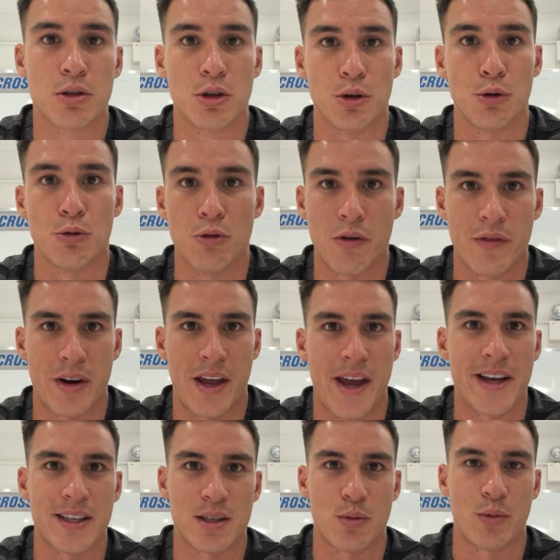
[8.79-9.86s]
2 of an
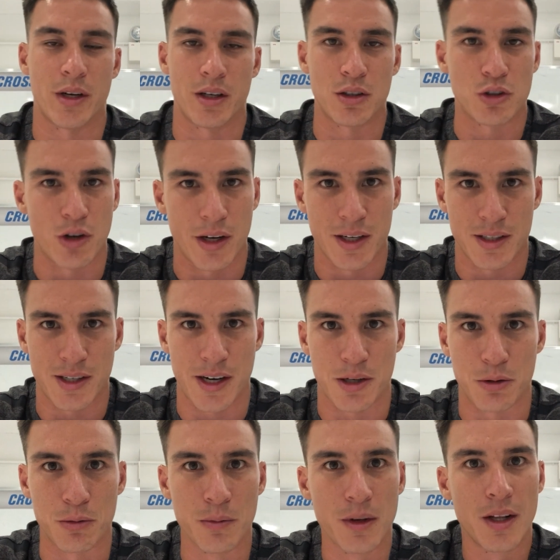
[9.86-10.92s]
8-week training cycle.